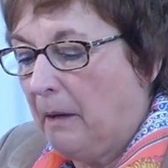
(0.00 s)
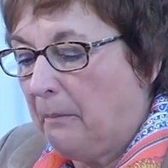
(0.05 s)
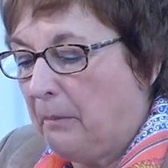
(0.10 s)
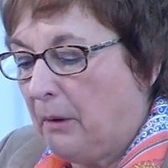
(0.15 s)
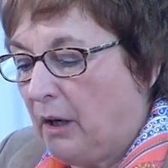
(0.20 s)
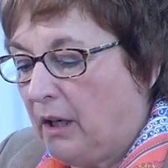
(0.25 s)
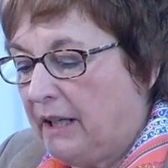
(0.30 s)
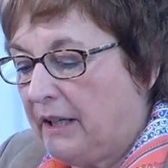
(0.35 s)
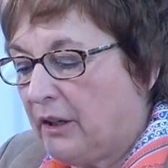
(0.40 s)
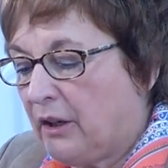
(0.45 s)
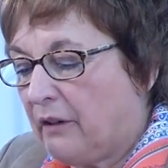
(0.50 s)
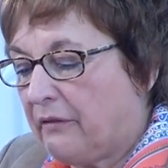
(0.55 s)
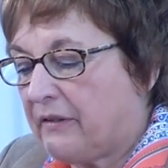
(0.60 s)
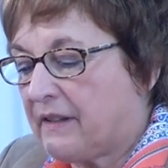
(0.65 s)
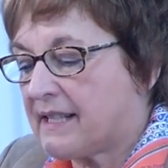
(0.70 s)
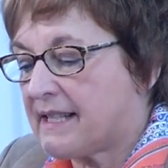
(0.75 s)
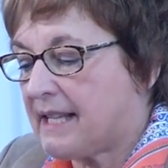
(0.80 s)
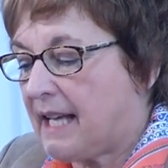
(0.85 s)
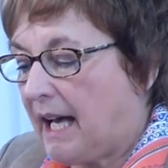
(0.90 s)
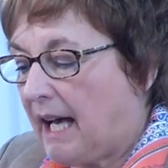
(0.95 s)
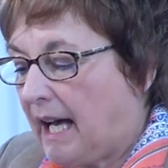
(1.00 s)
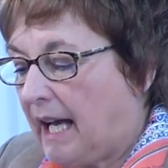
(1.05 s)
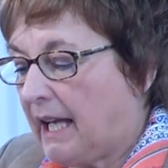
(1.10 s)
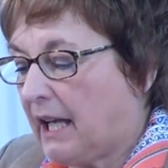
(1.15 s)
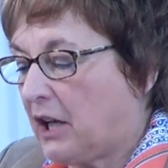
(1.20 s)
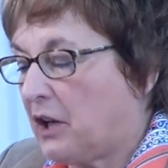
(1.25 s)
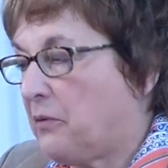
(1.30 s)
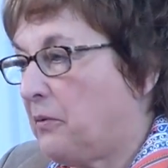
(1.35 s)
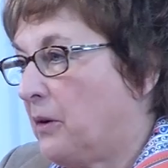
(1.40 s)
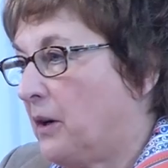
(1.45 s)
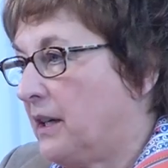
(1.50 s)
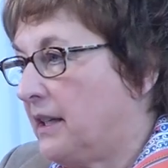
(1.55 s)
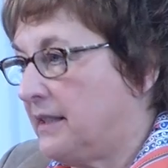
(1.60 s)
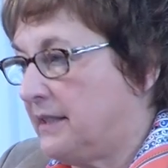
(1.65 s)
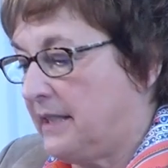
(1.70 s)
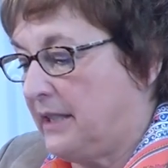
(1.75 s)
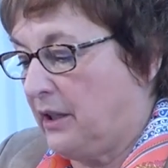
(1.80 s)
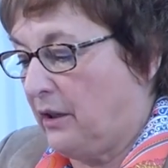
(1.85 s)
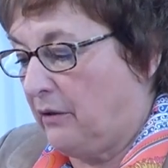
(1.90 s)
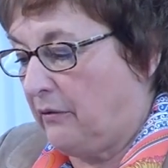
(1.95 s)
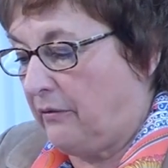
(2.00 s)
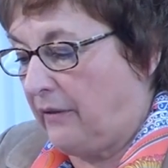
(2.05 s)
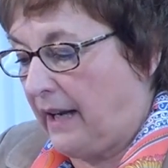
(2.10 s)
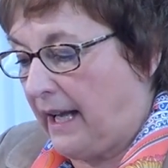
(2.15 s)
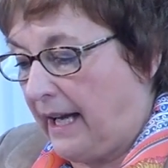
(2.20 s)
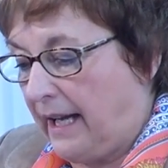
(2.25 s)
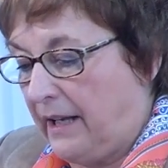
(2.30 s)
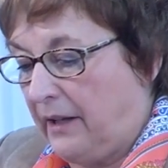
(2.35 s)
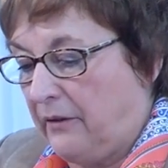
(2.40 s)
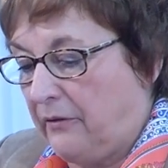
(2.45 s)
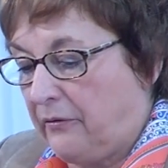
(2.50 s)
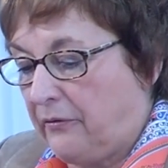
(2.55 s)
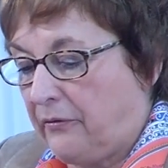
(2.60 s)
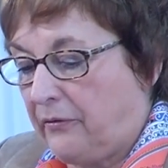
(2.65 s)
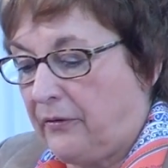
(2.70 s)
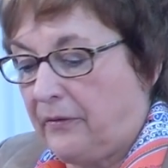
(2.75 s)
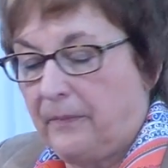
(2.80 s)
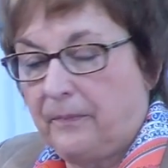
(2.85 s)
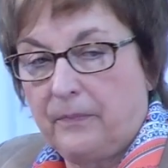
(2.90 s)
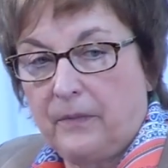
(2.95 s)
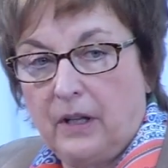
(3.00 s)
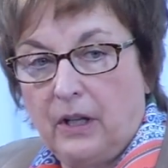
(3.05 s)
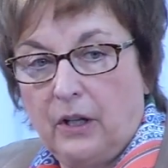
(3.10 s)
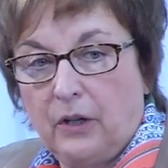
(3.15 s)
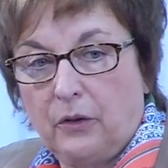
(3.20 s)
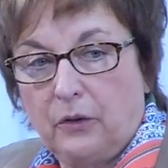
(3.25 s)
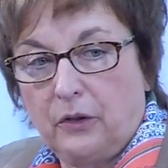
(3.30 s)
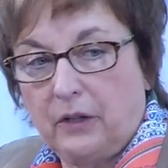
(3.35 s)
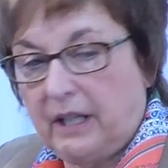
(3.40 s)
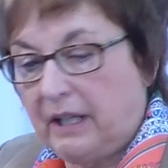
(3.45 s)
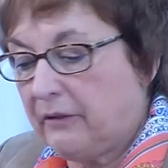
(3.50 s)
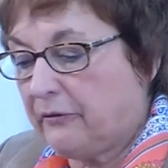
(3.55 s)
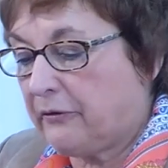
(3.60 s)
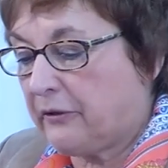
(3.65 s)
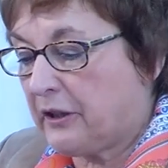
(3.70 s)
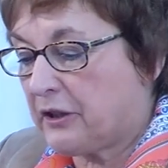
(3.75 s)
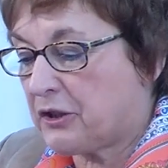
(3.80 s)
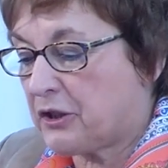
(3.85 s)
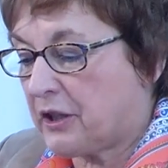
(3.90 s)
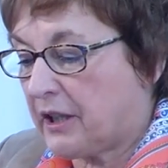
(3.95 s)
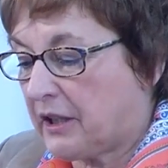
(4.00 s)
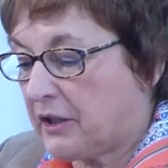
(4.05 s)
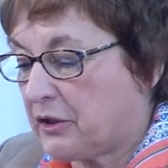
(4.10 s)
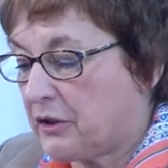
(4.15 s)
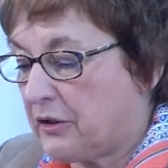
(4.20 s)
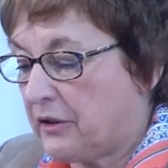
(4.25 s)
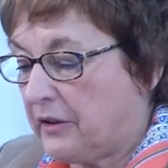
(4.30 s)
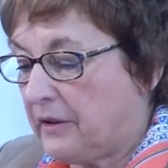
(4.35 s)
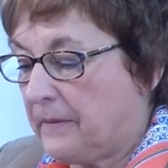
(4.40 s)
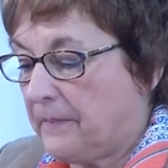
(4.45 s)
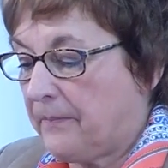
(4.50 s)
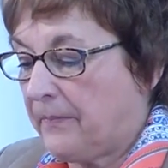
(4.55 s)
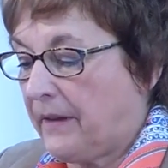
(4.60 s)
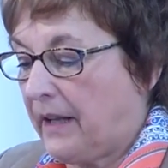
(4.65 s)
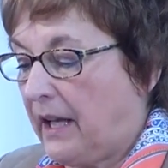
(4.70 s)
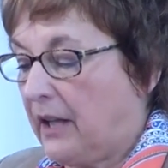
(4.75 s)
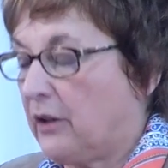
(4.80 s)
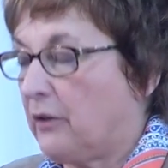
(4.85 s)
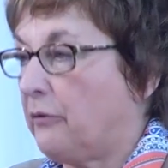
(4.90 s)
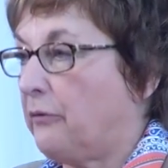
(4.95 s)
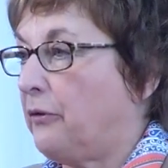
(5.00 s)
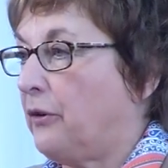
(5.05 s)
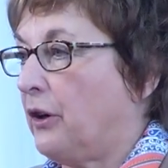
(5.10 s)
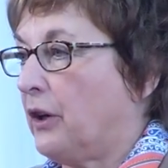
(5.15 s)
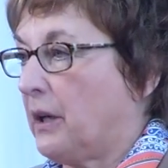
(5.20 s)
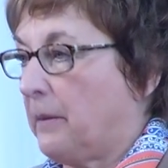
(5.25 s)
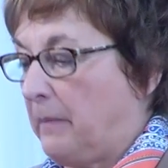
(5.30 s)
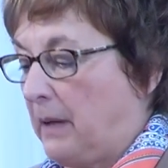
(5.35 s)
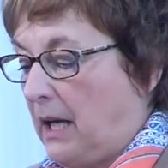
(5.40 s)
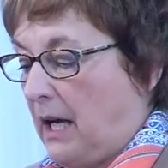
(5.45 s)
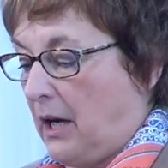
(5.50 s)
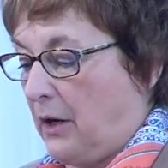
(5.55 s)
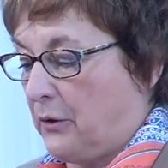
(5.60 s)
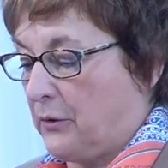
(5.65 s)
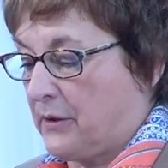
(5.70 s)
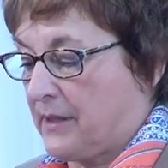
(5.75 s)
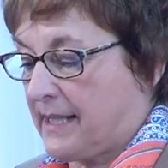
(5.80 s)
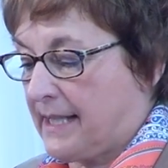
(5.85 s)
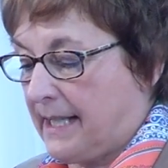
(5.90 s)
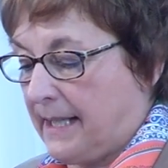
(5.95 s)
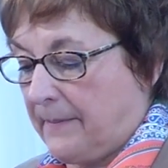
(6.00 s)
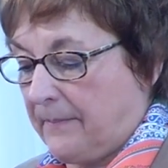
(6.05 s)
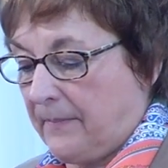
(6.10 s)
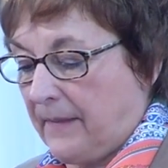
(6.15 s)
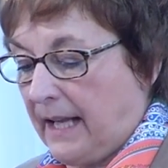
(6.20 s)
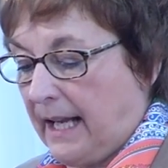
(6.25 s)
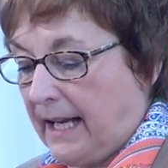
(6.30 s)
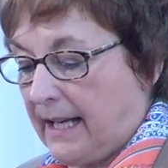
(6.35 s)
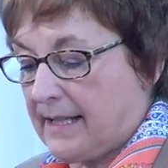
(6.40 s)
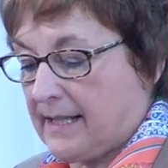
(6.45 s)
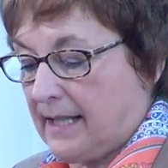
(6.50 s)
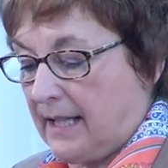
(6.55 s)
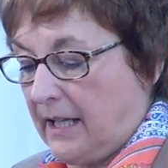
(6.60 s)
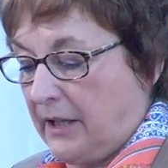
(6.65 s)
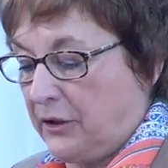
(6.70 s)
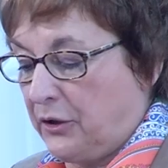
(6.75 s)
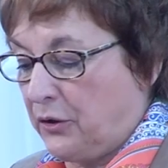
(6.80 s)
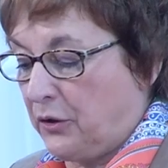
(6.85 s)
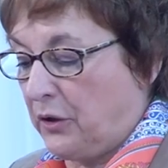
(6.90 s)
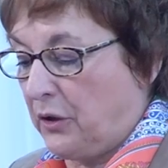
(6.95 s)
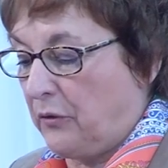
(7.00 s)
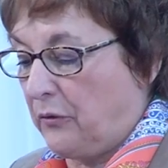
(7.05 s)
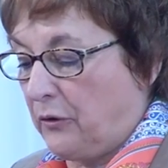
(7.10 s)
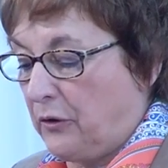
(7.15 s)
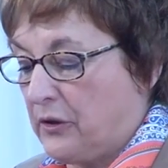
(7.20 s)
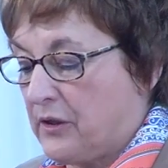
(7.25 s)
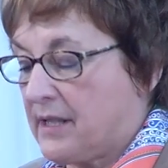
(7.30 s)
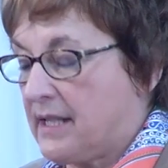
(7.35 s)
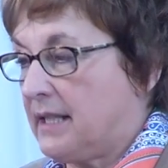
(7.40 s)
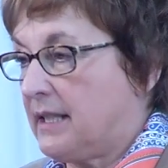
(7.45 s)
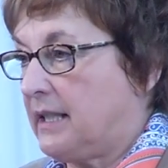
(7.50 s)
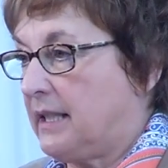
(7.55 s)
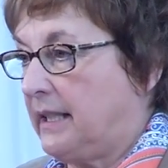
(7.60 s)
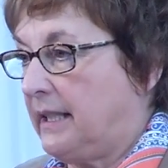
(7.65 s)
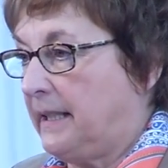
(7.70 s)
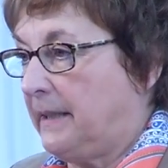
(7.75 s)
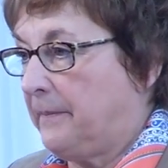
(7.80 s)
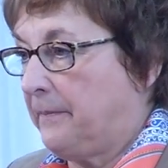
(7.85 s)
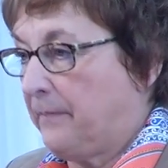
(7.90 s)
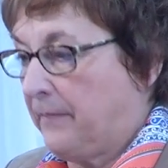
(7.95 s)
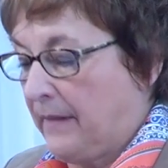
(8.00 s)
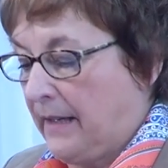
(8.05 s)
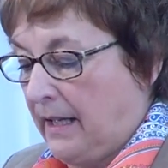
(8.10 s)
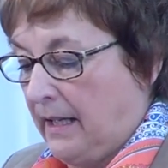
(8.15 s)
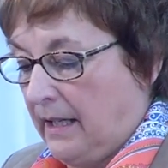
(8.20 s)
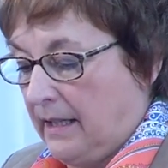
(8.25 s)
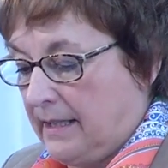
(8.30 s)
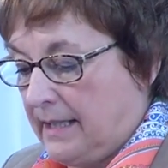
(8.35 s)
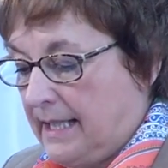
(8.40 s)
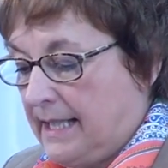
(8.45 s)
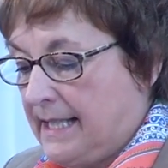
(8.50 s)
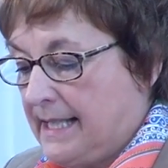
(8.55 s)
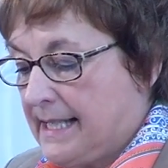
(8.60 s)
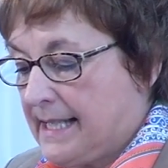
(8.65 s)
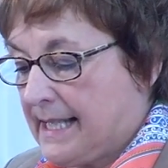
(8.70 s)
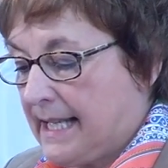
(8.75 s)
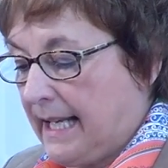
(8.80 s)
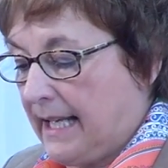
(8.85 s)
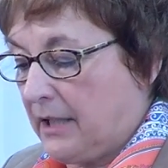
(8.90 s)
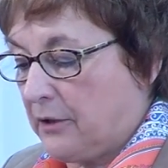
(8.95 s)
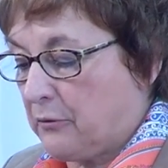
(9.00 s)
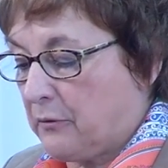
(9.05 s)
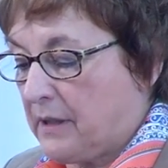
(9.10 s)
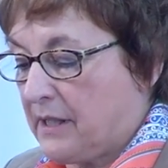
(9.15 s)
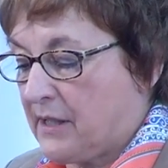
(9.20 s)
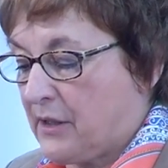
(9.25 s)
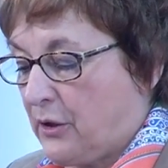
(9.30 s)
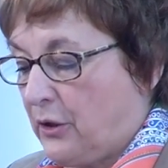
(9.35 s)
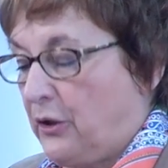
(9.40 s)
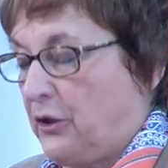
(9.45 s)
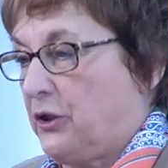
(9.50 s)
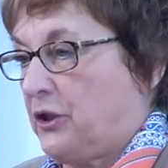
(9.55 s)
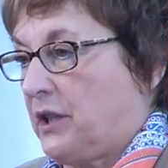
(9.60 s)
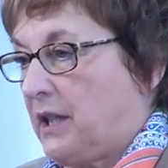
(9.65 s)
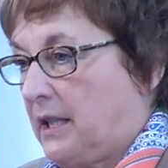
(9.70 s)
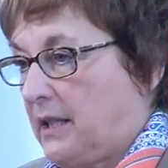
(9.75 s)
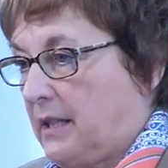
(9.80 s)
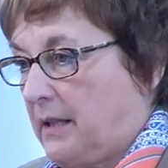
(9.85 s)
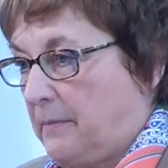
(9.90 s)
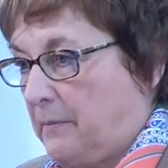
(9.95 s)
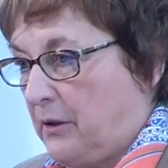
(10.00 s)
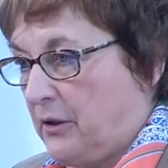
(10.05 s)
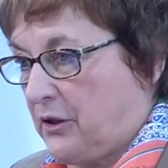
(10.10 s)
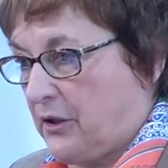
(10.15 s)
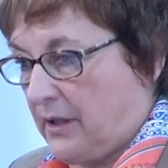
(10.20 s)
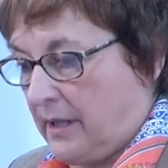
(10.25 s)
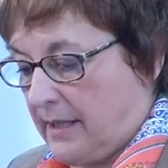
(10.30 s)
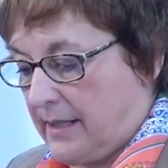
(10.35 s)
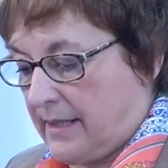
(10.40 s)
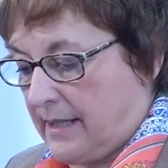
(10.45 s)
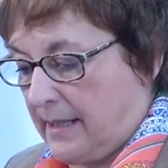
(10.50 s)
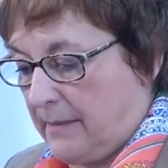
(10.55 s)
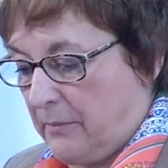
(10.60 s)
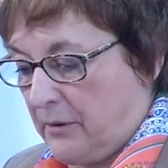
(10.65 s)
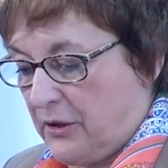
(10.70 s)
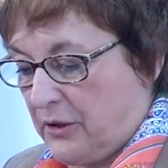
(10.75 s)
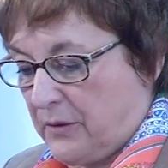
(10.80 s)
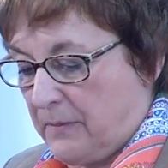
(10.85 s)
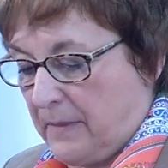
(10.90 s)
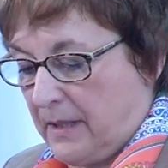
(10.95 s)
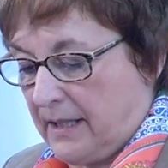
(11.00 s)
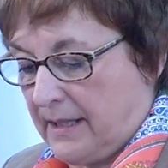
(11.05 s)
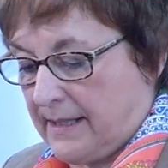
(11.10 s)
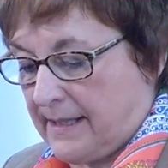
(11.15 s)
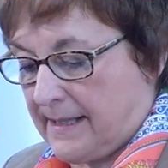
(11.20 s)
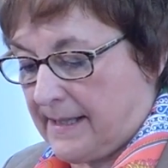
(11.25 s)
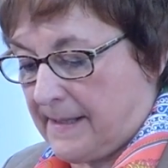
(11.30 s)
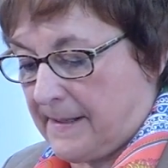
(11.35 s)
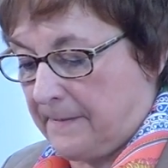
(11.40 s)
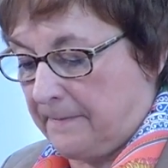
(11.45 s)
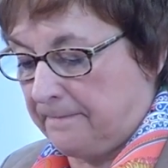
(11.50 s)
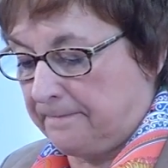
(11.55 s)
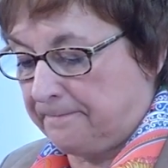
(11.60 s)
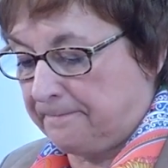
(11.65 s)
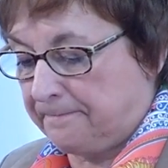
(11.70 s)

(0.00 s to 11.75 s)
Berlin offers a high quality of life, good infrastructure and affordable housing, excellent universities and research establishments.